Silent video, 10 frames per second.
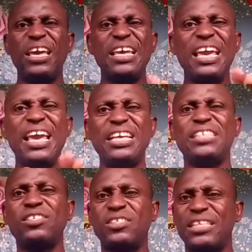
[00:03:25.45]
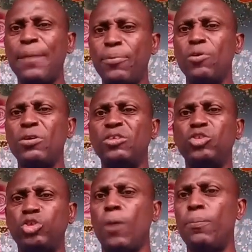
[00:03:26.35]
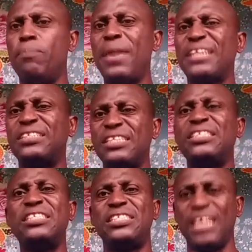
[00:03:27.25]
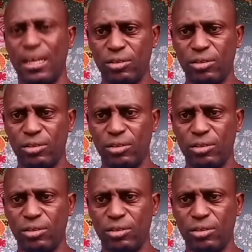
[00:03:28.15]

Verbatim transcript: a stable job makes it easier